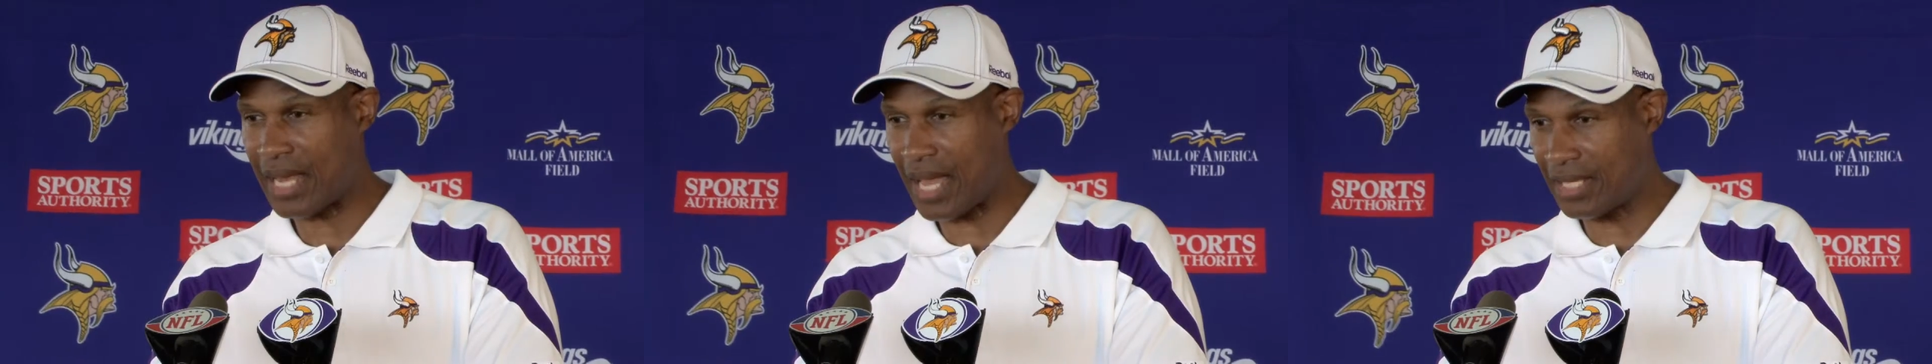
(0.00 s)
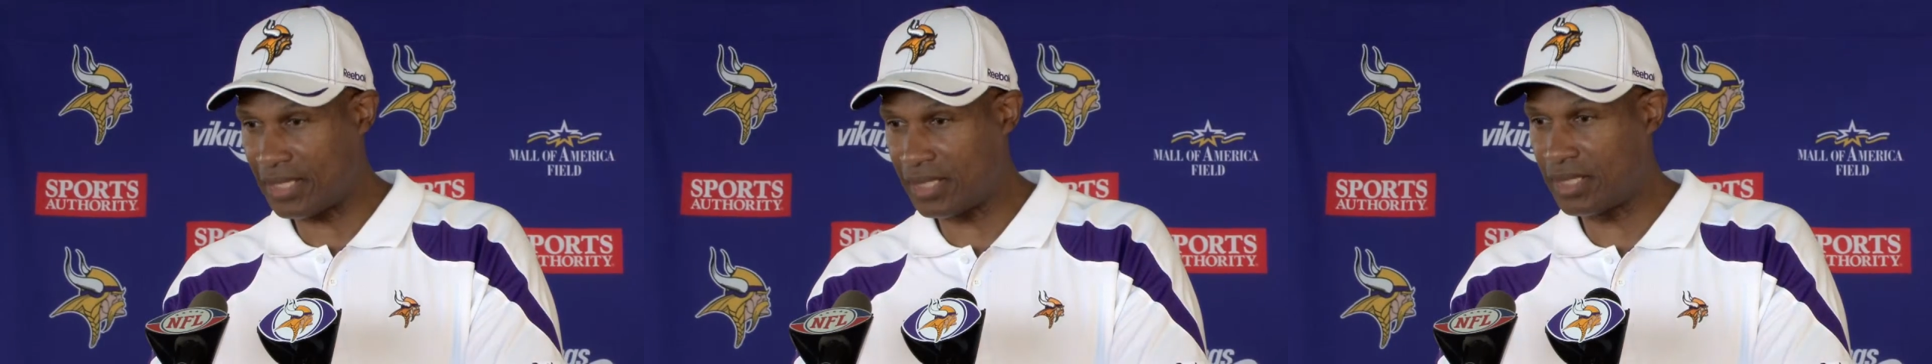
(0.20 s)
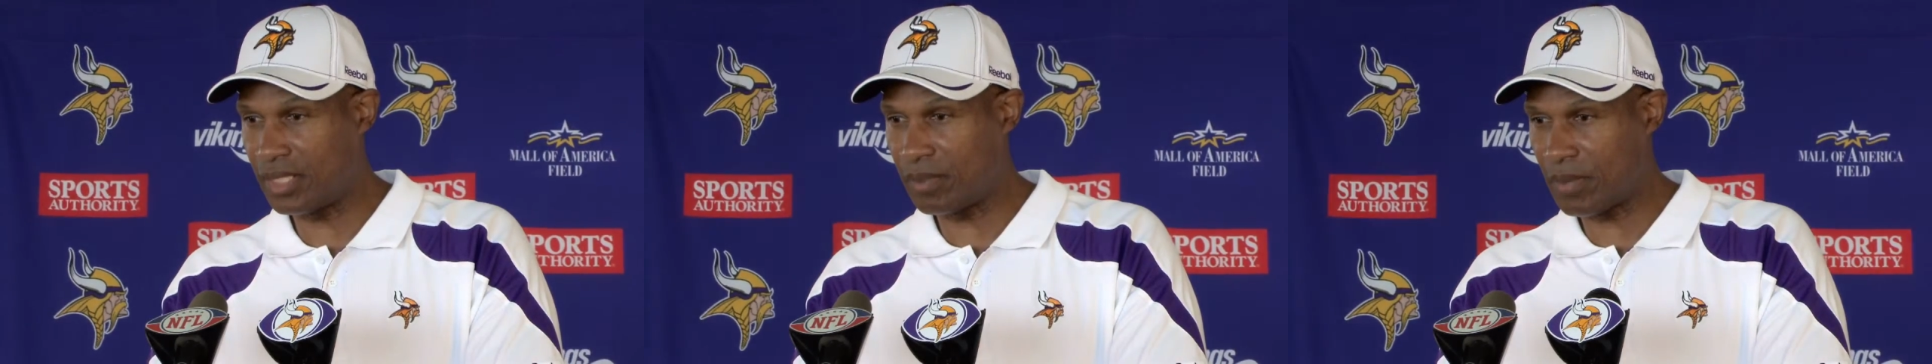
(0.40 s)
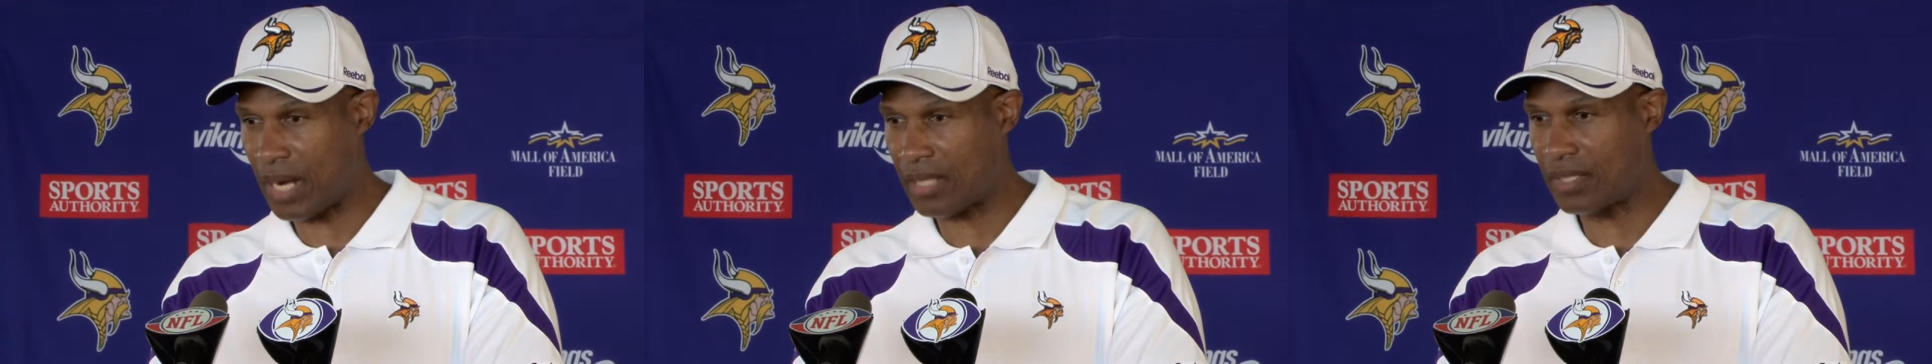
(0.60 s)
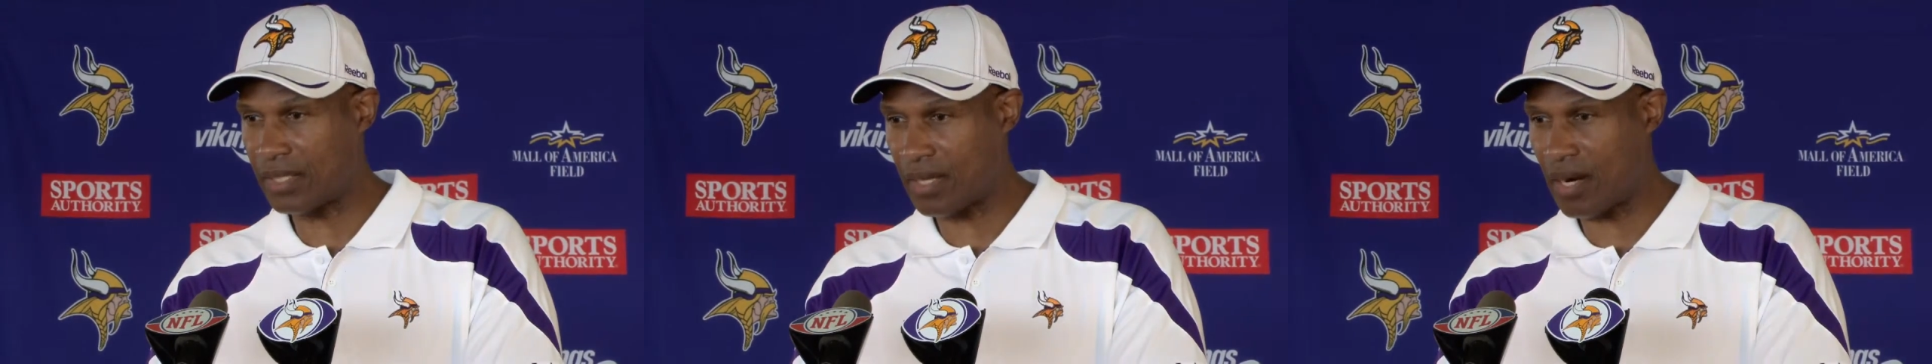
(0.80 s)
ideal, but
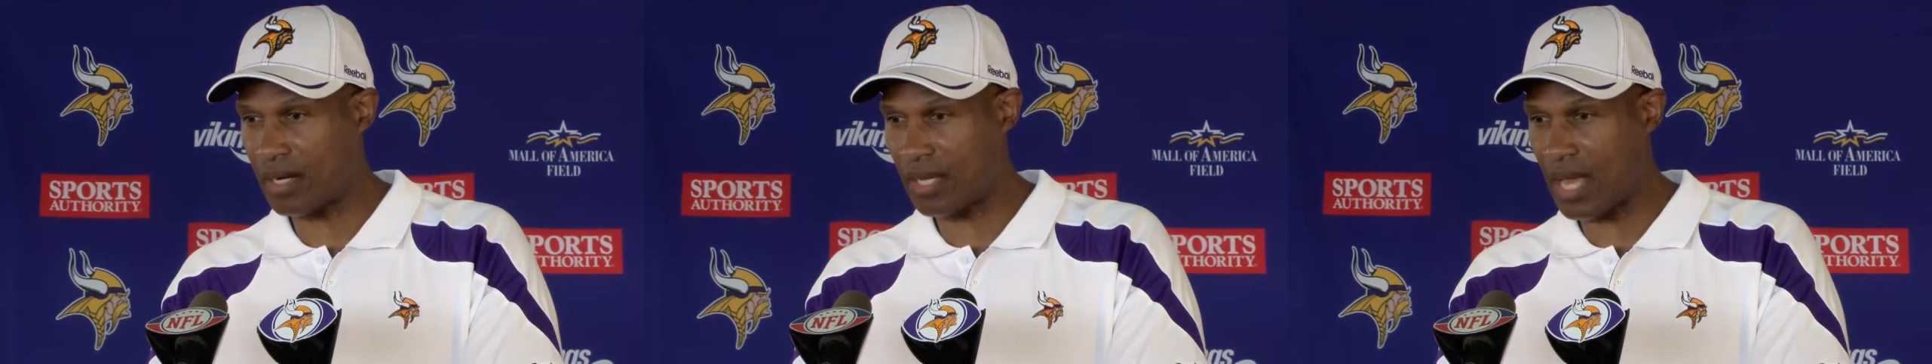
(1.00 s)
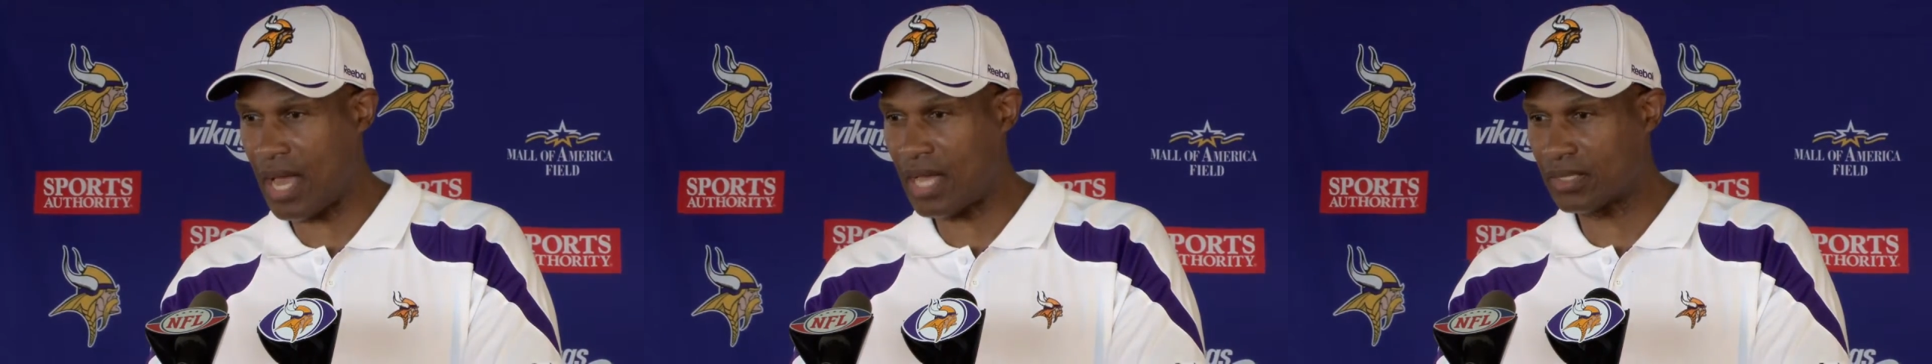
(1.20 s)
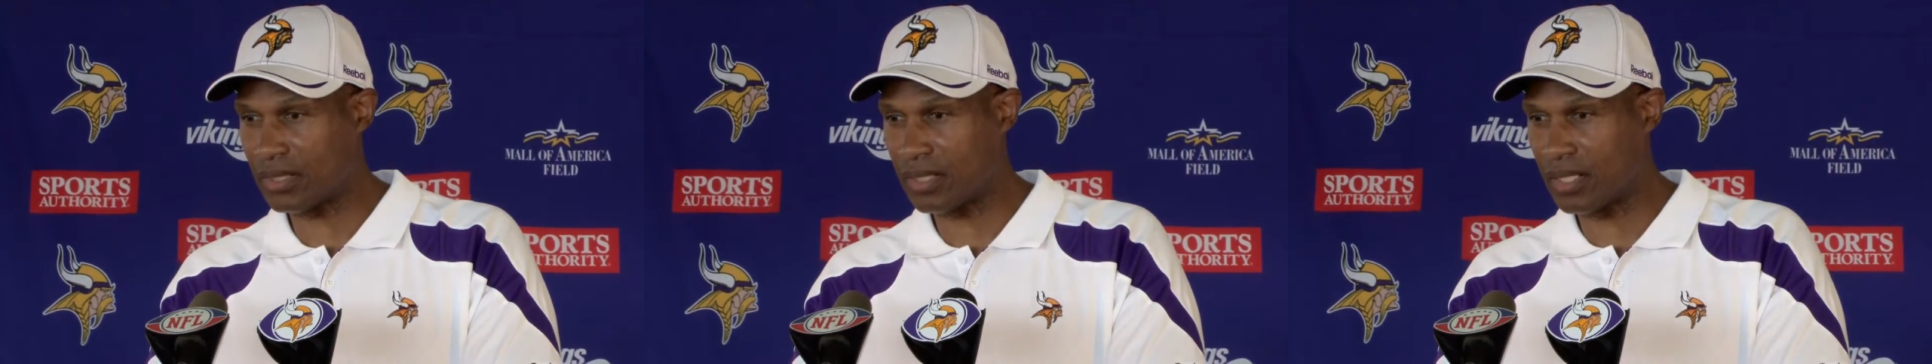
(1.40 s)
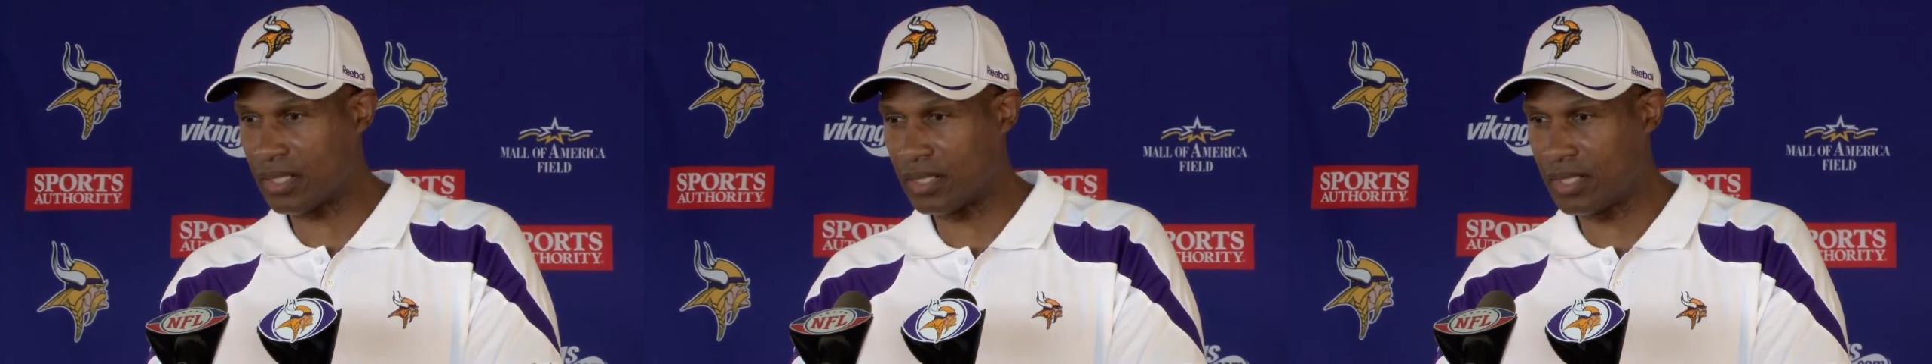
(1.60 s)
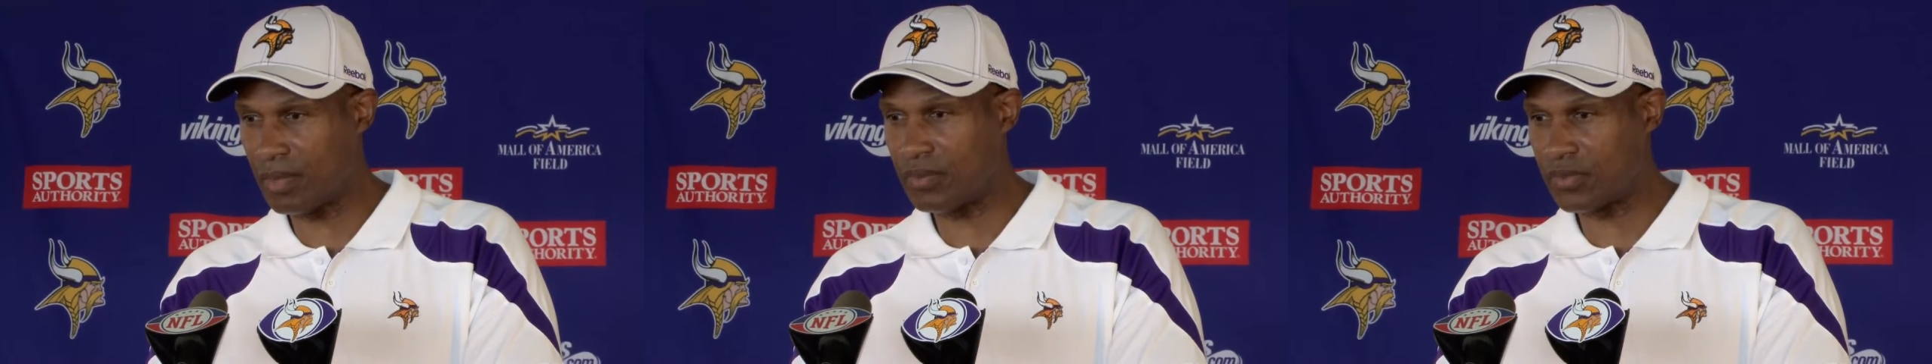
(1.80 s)
I think our guys are going
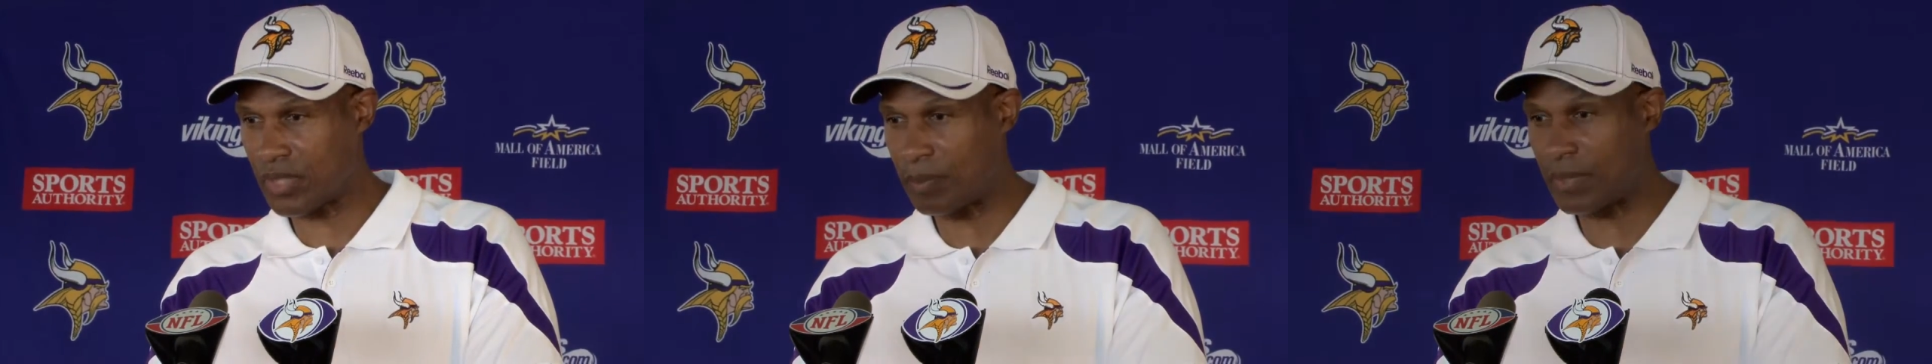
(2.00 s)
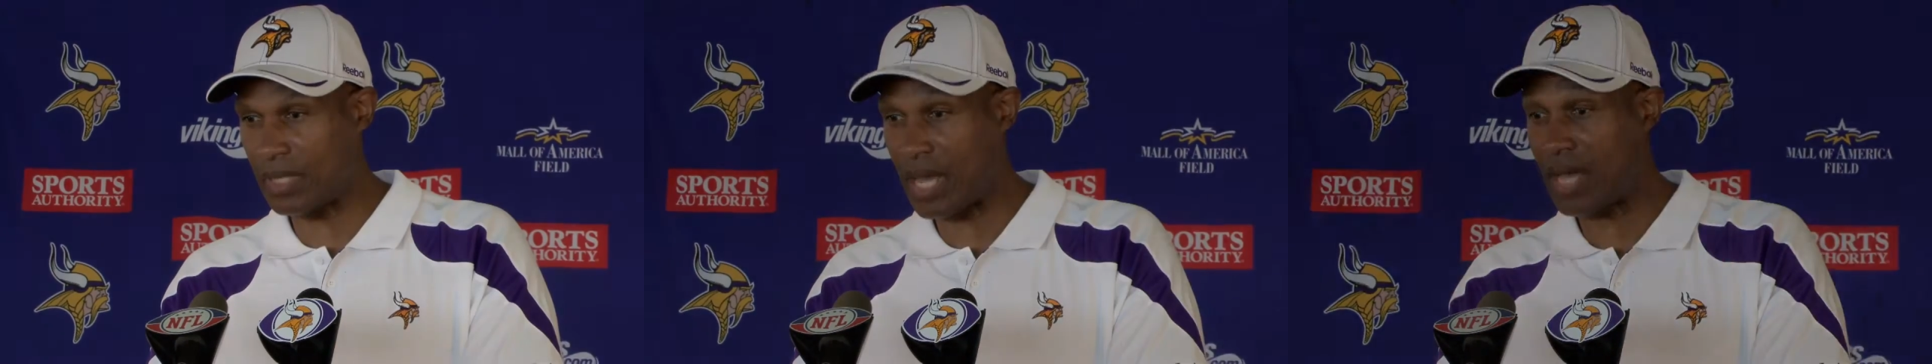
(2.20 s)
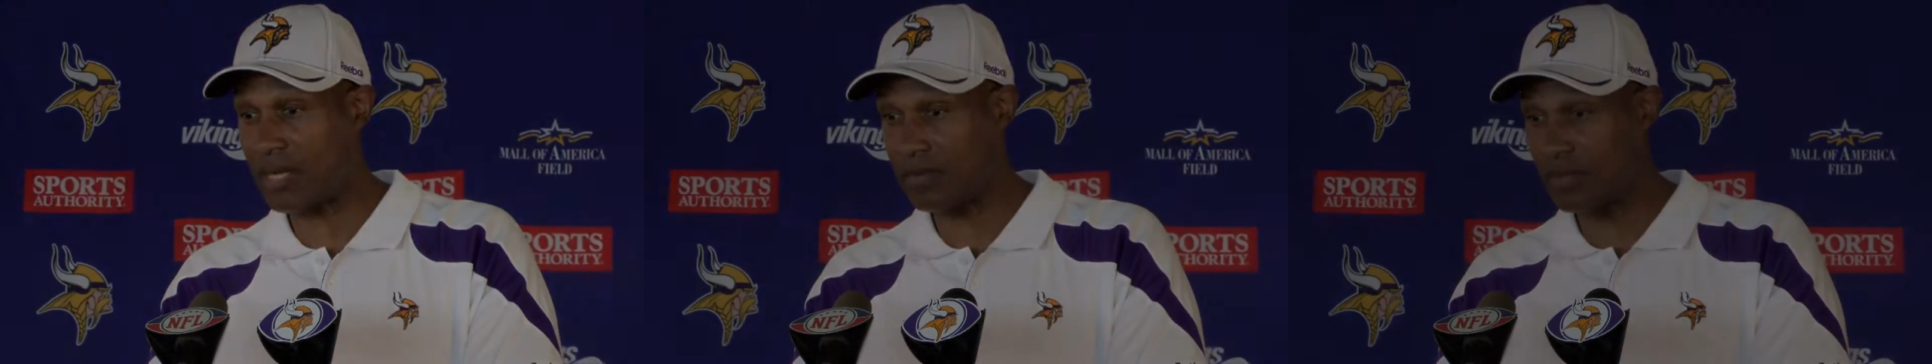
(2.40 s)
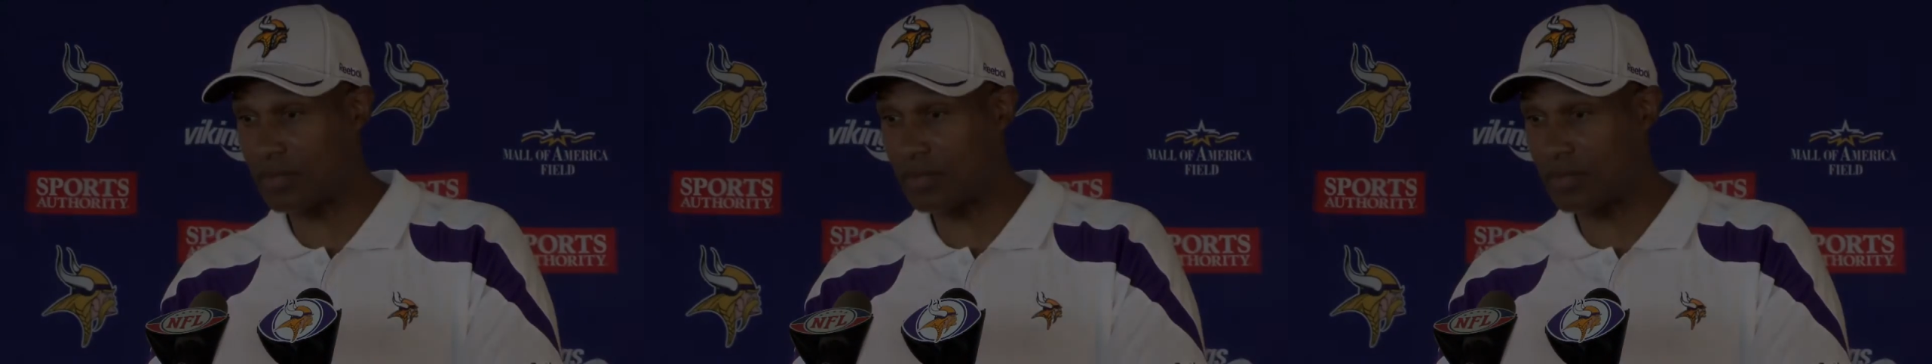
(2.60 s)
to get something out of